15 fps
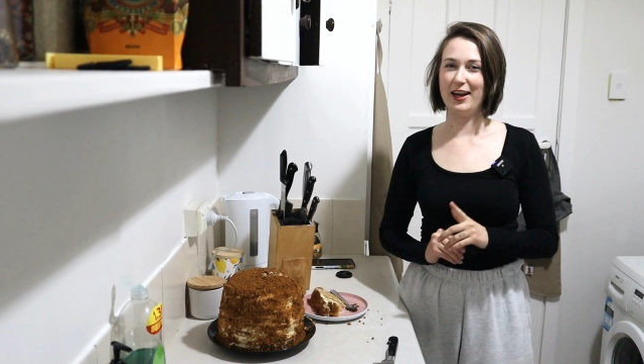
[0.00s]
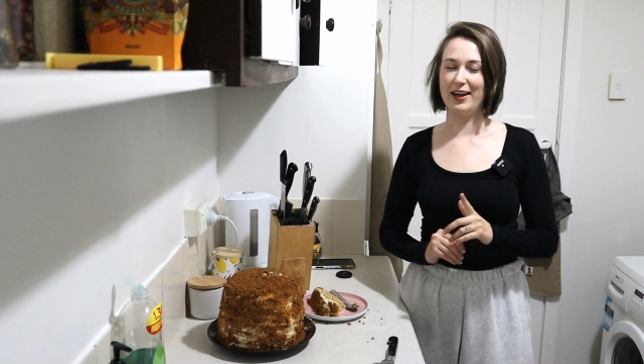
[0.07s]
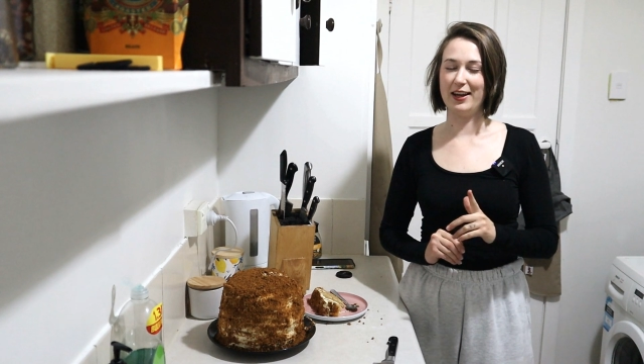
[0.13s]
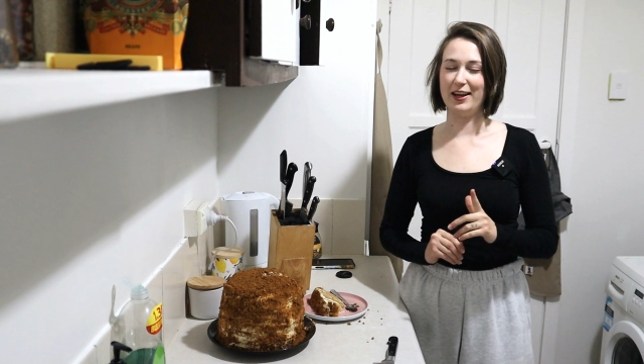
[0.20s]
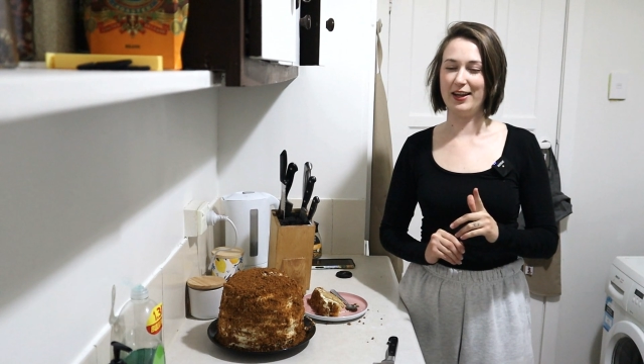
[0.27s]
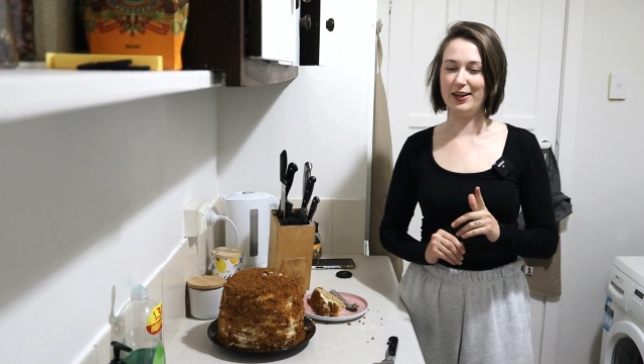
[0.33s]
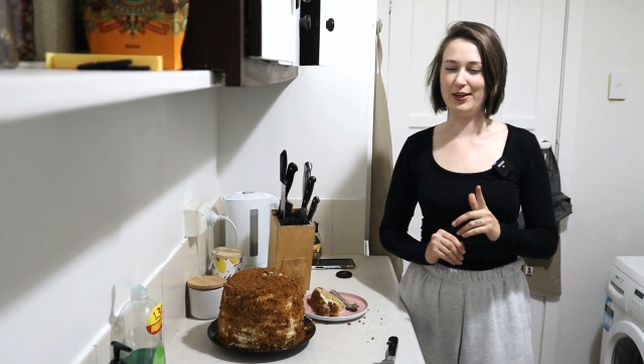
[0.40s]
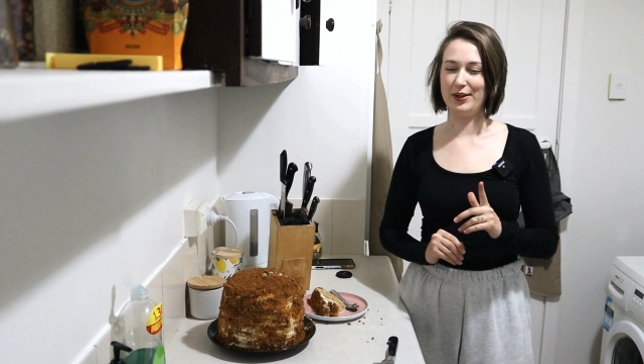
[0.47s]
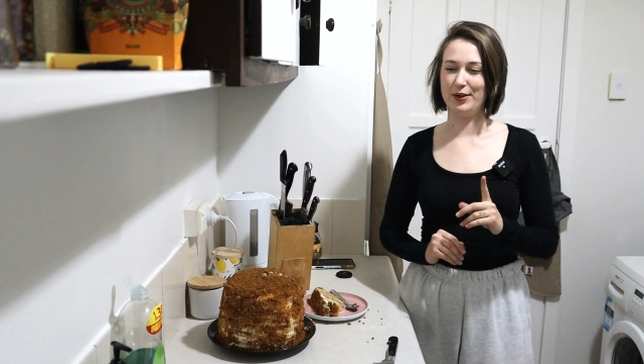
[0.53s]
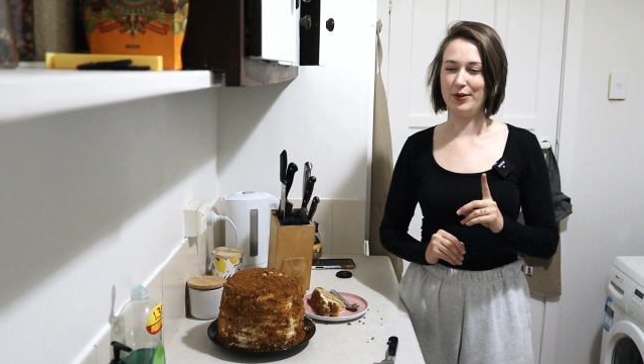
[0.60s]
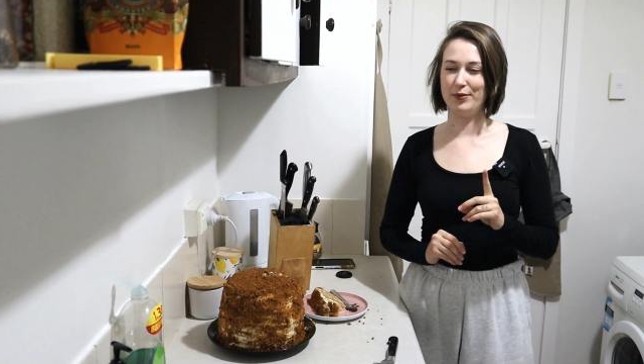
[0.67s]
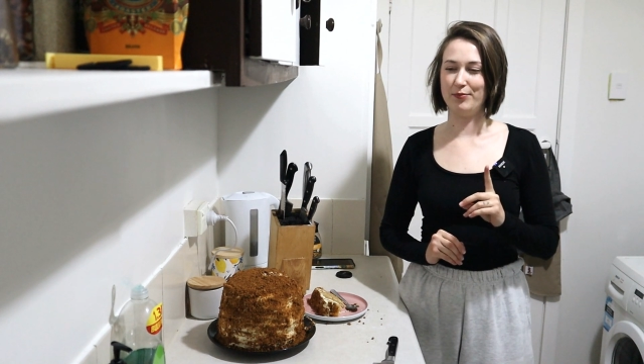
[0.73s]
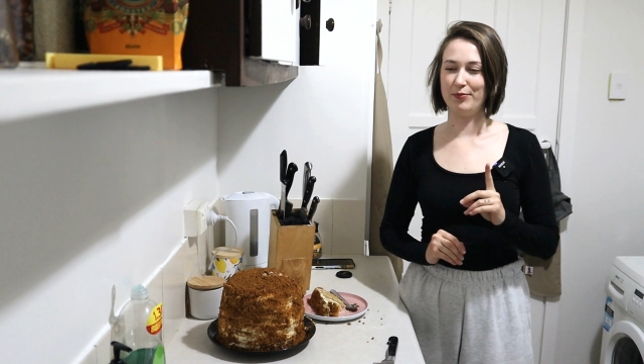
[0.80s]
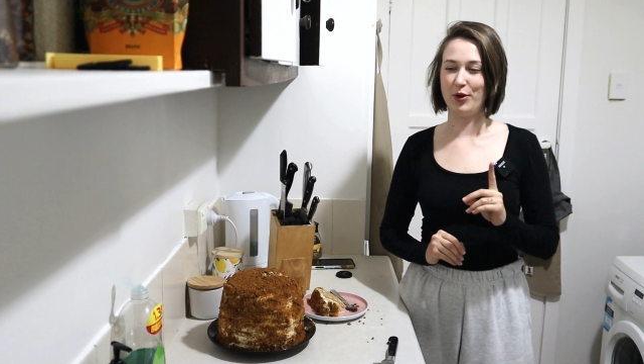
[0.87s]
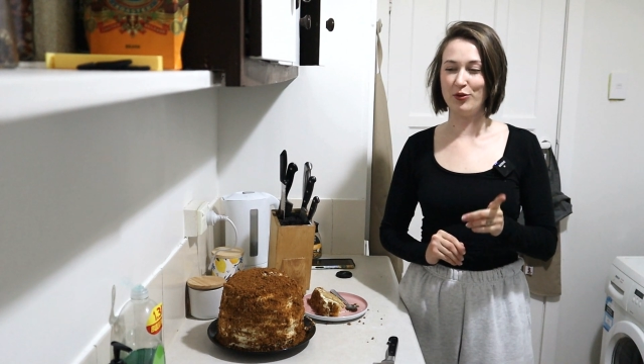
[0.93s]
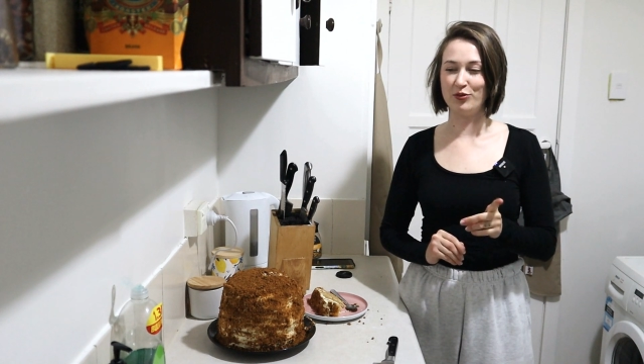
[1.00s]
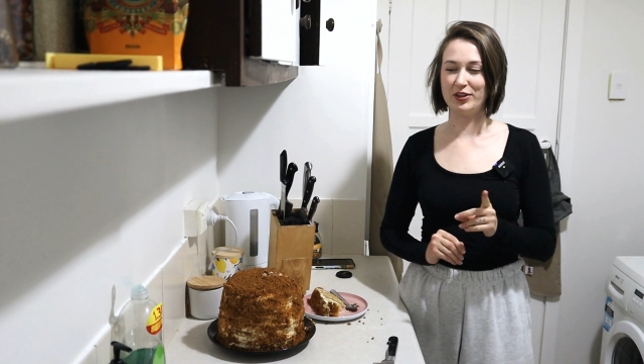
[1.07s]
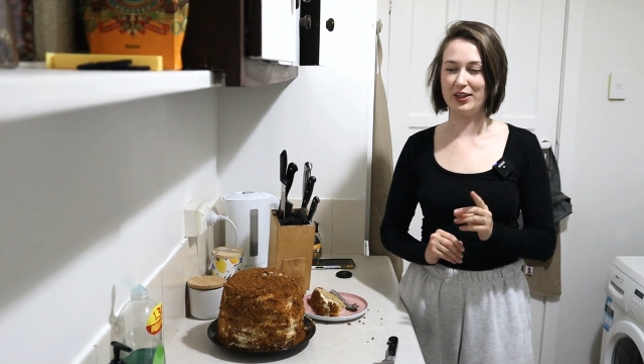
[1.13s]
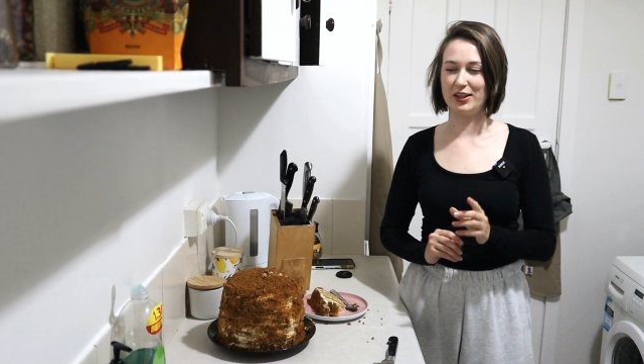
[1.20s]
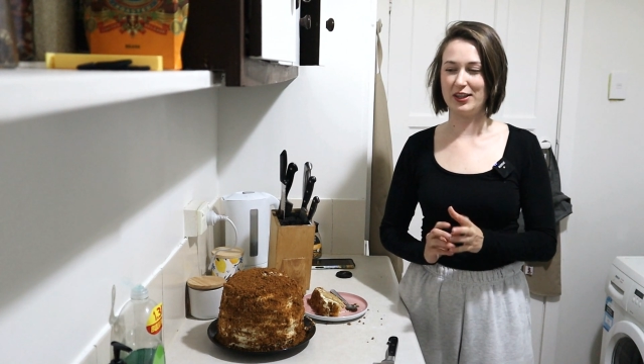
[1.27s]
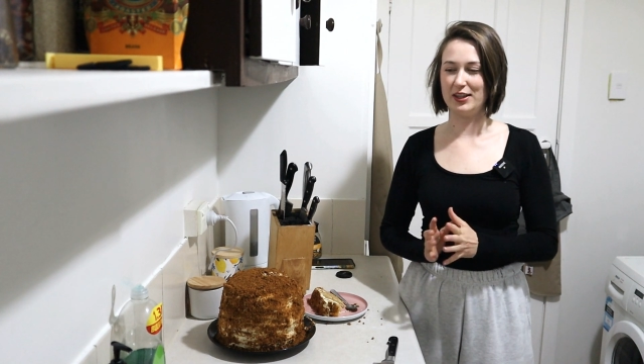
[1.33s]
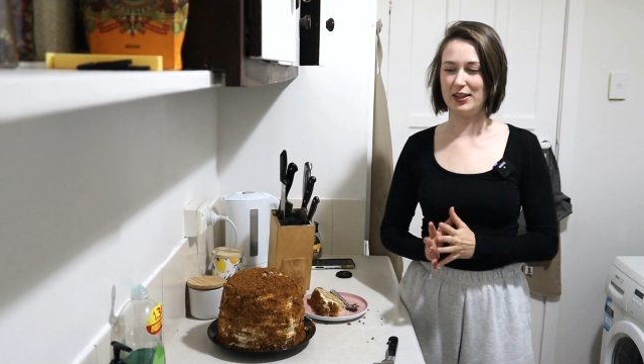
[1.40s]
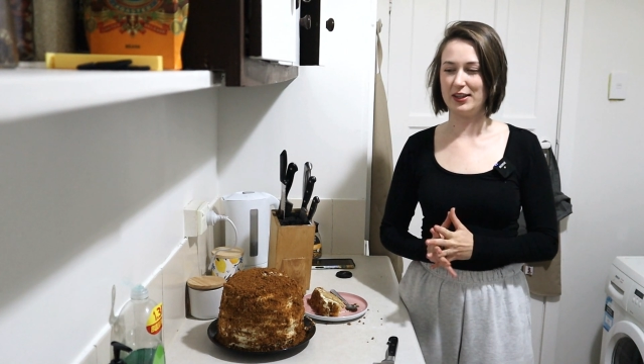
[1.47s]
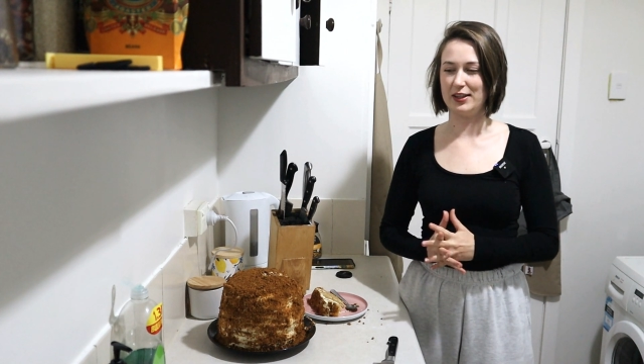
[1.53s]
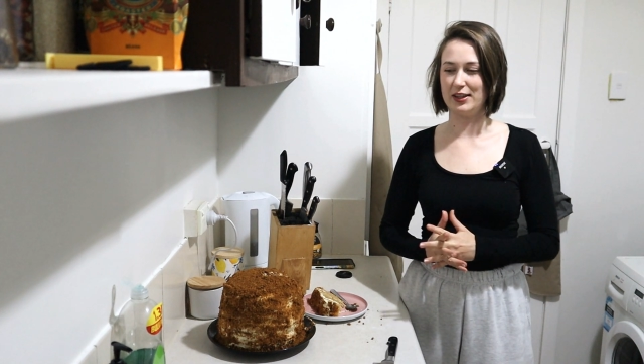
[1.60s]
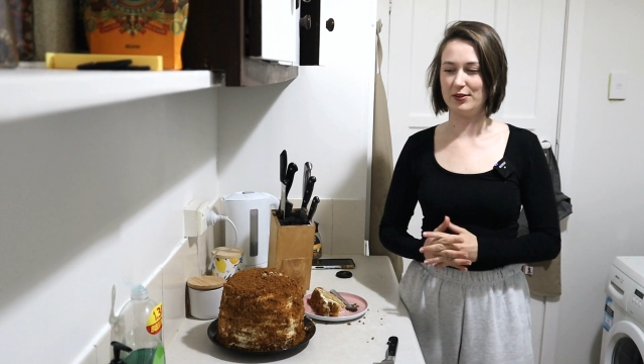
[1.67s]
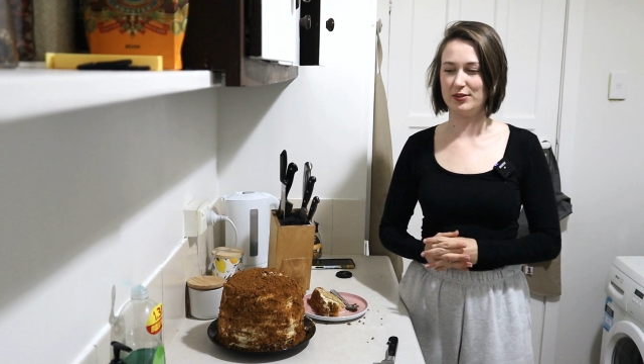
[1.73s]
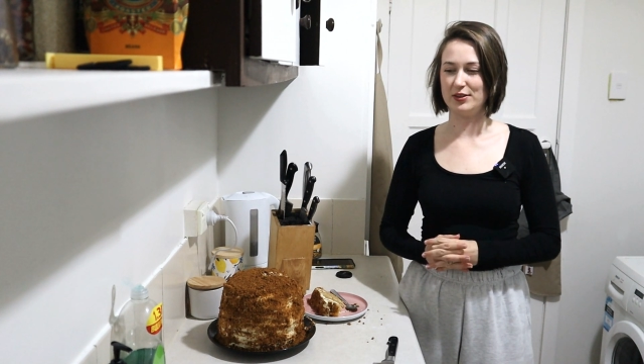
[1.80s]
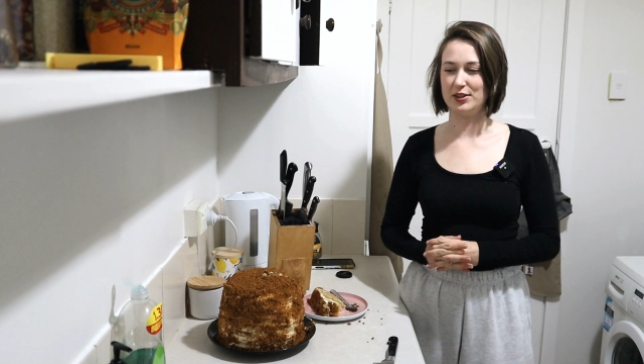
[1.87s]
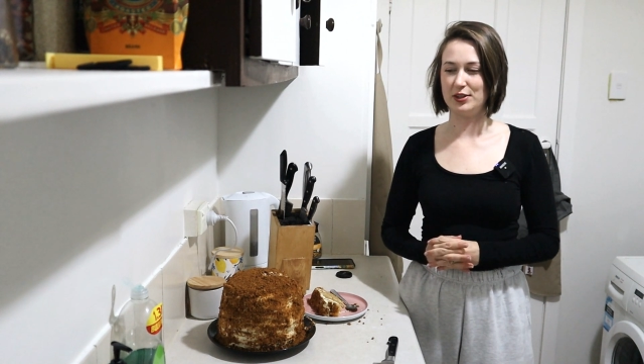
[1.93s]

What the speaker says: hopefully I can get it out